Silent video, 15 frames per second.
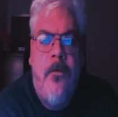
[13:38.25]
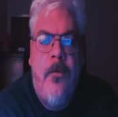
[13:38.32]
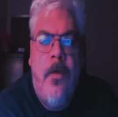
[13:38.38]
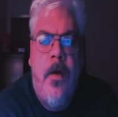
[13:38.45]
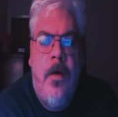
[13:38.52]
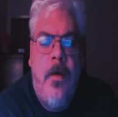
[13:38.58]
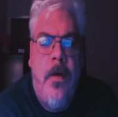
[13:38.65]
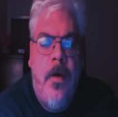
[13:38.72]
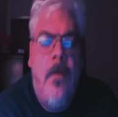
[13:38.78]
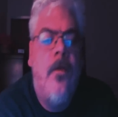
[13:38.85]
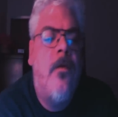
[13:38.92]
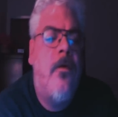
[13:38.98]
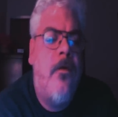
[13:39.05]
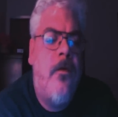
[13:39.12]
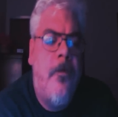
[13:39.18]
or fair
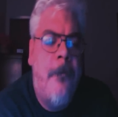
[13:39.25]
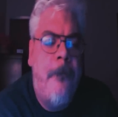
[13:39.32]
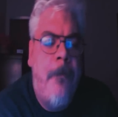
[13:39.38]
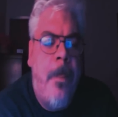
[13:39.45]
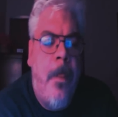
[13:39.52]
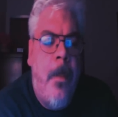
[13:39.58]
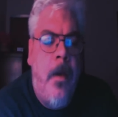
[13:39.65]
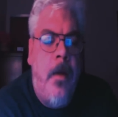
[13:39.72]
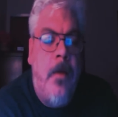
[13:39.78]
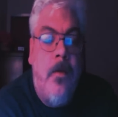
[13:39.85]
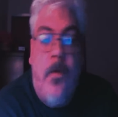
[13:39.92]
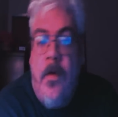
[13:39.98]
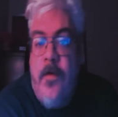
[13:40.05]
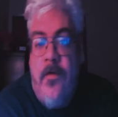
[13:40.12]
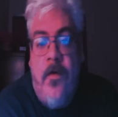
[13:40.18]
use.
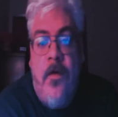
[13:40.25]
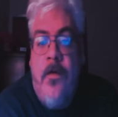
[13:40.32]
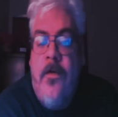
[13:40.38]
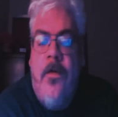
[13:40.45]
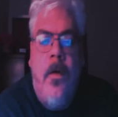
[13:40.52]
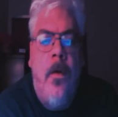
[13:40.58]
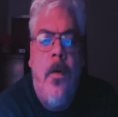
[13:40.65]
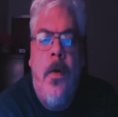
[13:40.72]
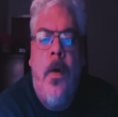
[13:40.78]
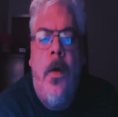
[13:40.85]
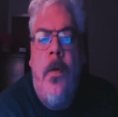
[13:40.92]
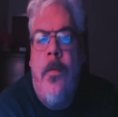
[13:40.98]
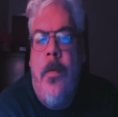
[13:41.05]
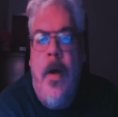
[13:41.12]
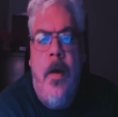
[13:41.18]
Christians don't
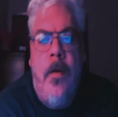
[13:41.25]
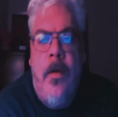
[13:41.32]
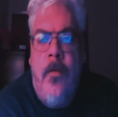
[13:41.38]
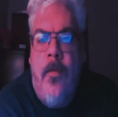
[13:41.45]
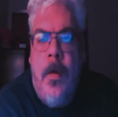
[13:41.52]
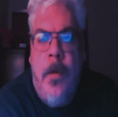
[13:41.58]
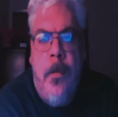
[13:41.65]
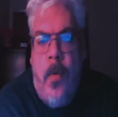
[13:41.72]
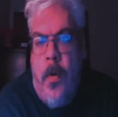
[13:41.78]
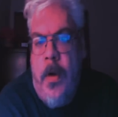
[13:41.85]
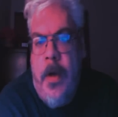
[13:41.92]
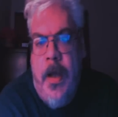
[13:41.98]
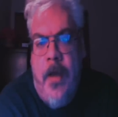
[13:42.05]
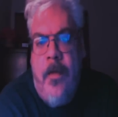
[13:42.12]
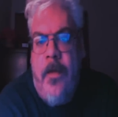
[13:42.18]
go around and
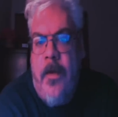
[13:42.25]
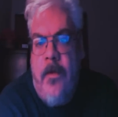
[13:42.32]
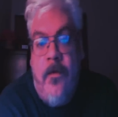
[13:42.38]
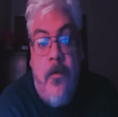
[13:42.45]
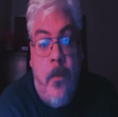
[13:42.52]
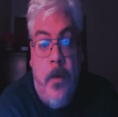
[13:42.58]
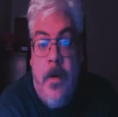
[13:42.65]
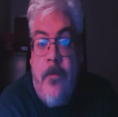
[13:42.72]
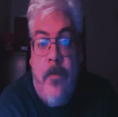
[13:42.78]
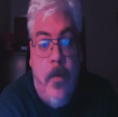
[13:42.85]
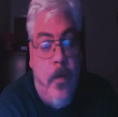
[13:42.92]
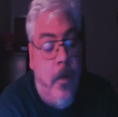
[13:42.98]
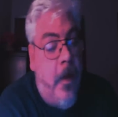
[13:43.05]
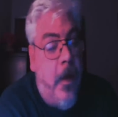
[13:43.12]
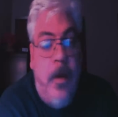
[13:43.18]
report atheists whenever
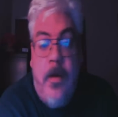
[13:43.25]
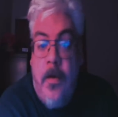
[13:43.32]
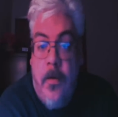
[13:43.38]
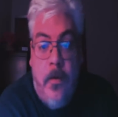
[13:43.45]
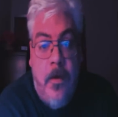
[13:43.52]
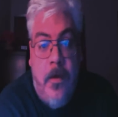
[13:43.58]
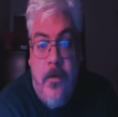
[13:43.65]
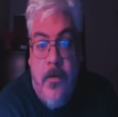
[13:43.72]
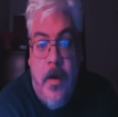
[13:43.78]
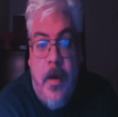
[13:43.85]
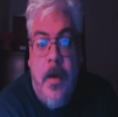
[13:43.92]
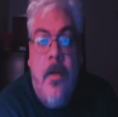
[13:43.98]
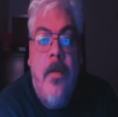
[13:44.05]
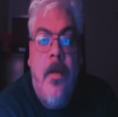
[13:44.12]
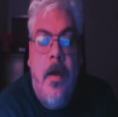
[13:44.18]
they do these
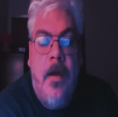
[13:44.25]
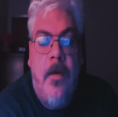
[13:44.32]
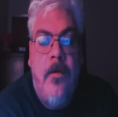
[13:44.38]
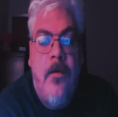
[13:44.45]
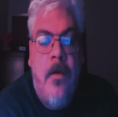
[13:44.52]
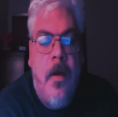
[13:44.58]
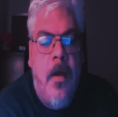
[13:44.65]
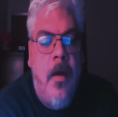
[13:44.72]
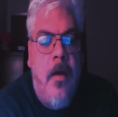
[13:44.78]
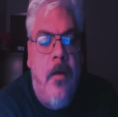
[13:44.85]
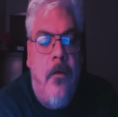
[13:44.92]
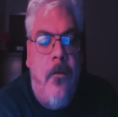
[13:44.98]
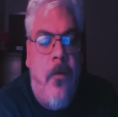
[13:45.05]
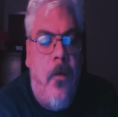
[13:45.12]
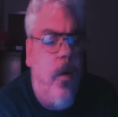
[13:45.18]
kind of things.
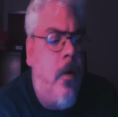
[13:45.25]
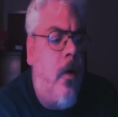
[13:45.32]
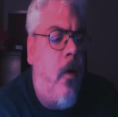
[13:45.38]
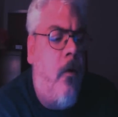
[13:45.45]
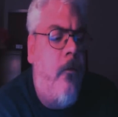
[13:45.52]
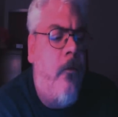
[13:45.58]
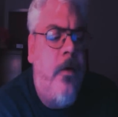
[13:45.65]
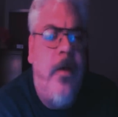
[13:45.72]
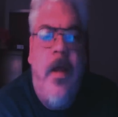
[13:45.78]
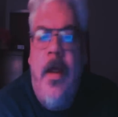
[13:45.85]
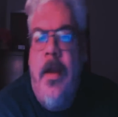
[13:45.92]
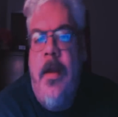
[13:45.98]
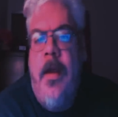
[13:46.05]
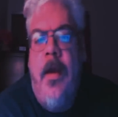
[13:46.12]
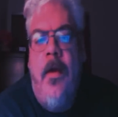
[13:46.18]
For over
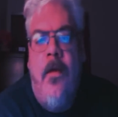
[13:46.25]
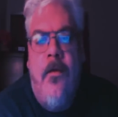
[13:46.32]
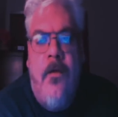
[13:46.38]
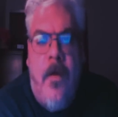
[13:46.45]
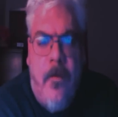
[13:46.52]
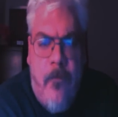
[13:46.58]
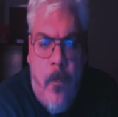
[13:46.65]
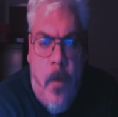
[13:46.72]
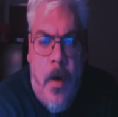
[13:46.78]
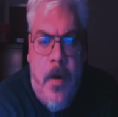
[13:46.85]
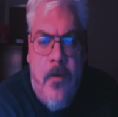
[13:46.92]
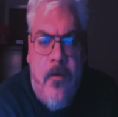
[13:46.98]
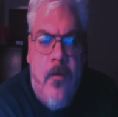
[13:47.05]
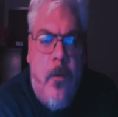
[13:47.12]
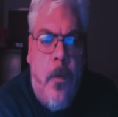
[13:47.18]
10 years, I've
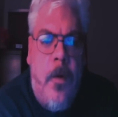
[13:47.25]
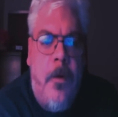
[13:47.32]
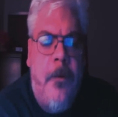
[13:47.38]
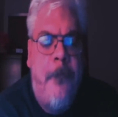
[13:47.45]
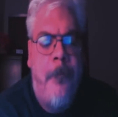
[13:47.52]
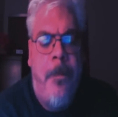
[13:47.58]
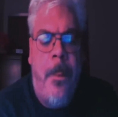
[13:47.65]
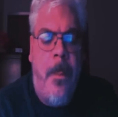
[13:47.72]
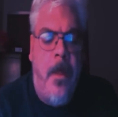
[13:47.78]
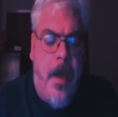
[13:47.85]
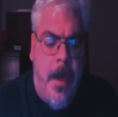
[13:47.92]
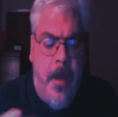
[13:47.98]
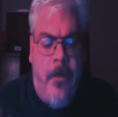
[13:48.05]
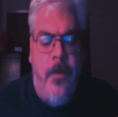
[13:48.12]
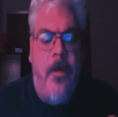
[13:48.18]
watched where
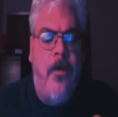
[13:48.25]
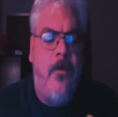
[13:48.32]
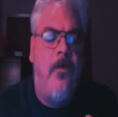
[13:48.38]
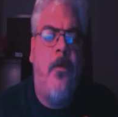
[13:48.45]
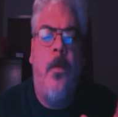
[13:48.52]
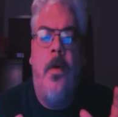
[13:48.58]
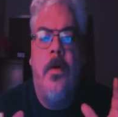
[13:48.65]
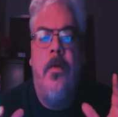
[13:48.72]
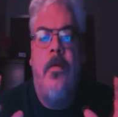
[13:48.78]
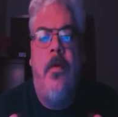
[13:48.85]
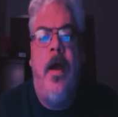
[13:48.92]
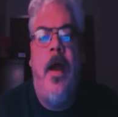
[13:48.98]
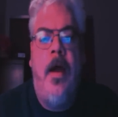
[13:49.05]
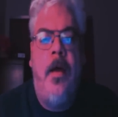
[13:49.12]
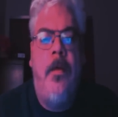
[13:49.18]
atheists will
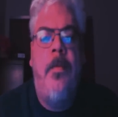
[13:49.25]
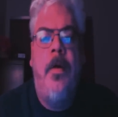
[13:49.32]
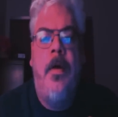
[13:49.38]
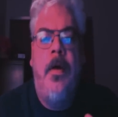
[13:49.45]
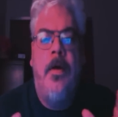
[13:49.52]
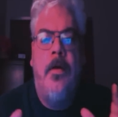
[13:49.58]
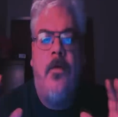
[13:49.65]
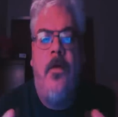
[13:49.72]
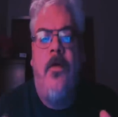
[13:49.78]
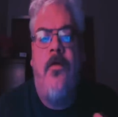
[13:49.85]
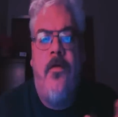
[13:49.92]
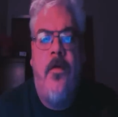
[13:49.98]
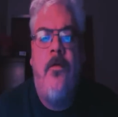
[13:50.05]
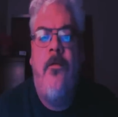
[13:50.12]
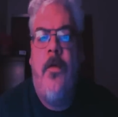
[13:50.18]
grab
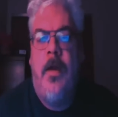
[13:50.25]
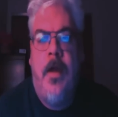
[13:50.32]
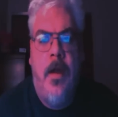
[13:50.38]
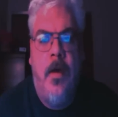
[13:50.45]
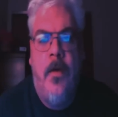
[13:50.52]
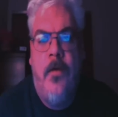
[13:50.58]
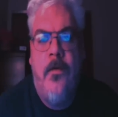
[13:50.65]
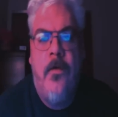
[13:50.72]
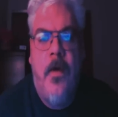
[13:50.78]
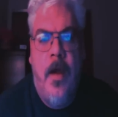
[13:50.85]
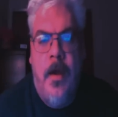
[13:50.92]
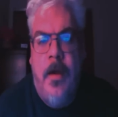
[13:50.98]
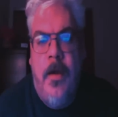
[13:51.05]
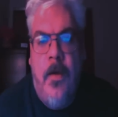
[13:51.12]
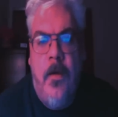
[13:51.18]
Christian videos
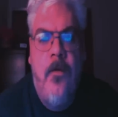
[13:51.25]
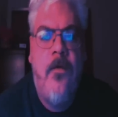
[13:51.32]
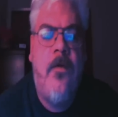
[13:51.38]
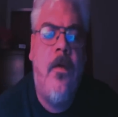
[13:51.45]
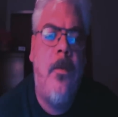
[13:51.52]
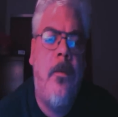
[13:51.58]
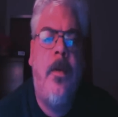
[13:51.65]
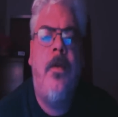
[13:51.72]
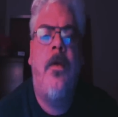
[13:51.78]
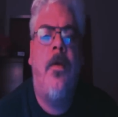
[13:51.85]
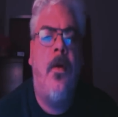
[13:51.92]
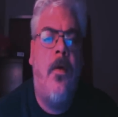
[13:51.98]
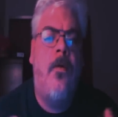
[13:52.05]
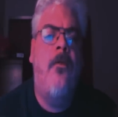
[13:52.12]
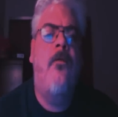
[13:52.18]
and use them in
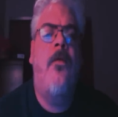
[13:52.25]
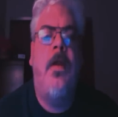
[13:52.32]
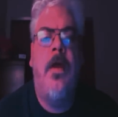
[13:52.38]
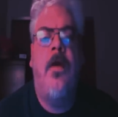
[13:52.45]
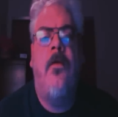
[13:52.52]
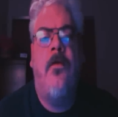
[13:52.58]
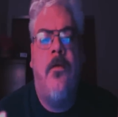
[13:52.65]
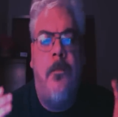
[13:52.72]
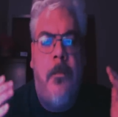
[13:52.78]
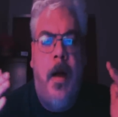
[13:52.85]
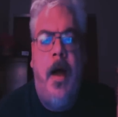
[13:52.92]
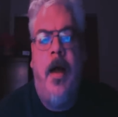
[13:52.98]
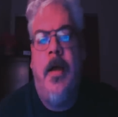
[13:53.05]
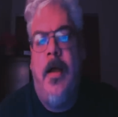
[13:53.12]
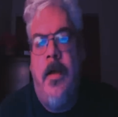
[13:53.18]
their own videos,
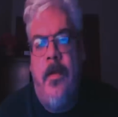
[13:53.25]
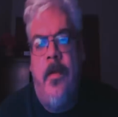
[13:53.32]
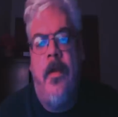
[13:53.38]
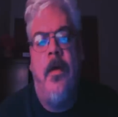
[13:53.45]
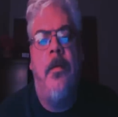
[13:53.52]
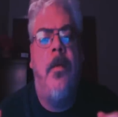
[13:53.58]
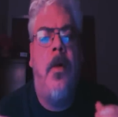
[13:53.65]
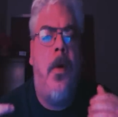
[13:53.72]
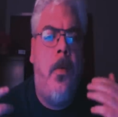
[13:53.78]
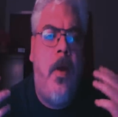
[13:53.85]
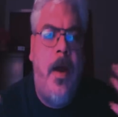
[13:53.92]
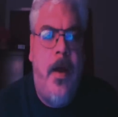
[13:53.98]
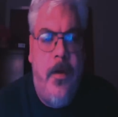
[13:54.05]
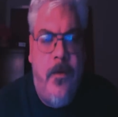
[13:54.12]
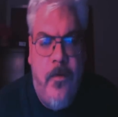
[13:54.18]
mocking them,
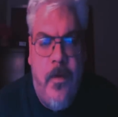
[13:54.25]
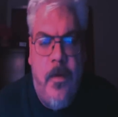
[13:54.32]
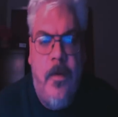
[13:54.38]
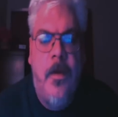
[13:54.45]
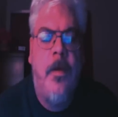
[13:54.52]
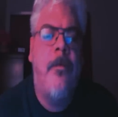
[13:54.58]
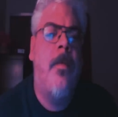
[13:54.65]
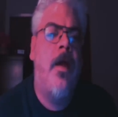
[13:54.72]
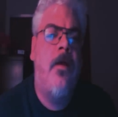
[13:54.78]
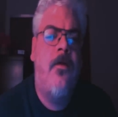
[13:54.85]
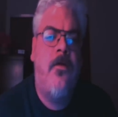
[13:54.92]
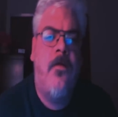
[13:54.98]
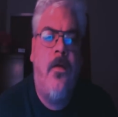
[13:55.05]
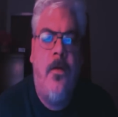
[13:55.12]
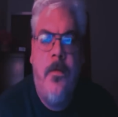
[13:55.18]
harassing them,
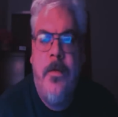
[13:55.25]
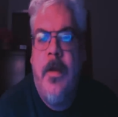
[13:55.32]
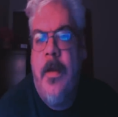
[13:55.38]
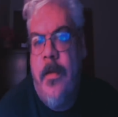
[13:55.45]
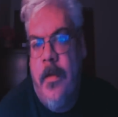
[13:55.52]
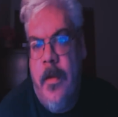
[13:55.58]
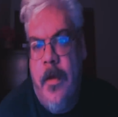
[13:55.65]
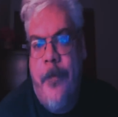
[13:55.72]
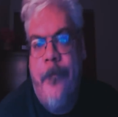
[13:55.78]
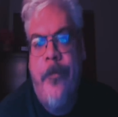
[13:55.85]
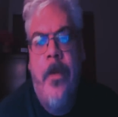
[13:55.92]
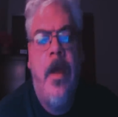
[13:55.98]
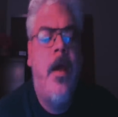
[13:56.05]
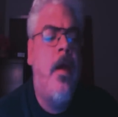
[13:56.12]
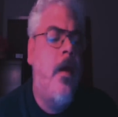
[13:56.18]
insulting them,
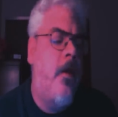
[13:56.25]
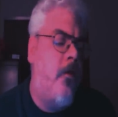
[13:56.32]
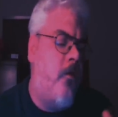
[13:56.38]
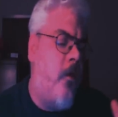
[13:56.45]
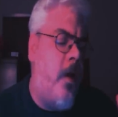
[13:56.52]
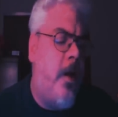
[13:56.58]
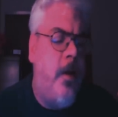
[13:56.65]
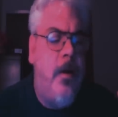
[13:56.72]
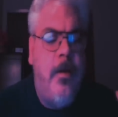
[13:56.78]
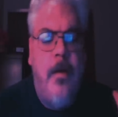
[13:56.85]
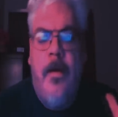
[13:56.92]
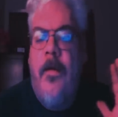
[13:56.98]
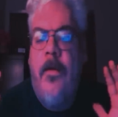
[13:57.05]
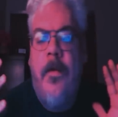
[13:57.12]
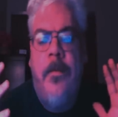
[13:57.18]
trying to
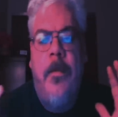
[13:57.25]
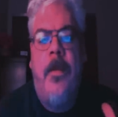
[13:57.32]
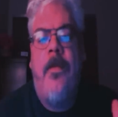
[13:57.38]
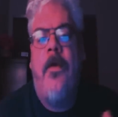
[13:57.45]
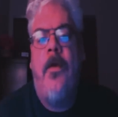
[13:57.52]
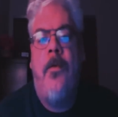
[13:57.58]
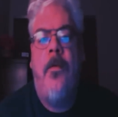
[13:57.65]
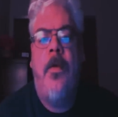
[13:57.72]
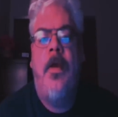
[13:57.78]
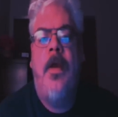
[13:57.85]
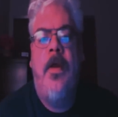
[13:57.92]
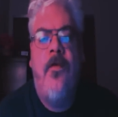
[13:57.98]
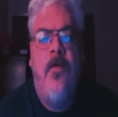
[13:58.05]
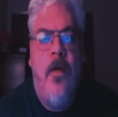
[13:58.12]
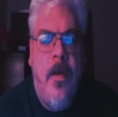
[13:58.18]
tell them that their
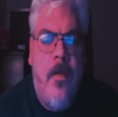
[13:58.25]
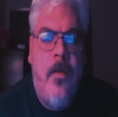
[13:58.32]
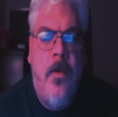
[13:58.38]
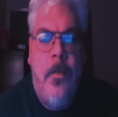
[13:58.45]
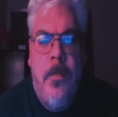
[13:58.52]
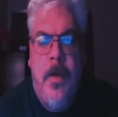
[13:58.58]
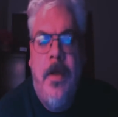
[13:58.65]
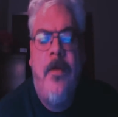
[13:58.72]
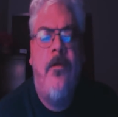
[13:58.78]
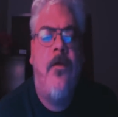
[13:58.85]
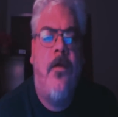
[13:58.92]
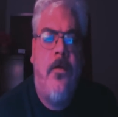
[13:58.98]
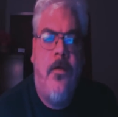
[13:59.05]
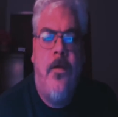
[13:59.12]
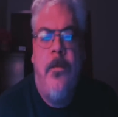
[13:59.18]
religion and their belief
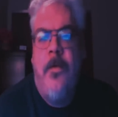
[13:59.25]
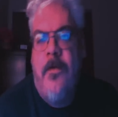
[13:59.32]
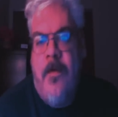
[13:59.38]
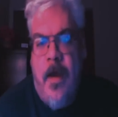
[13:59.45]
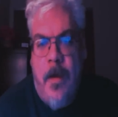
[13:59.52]
system is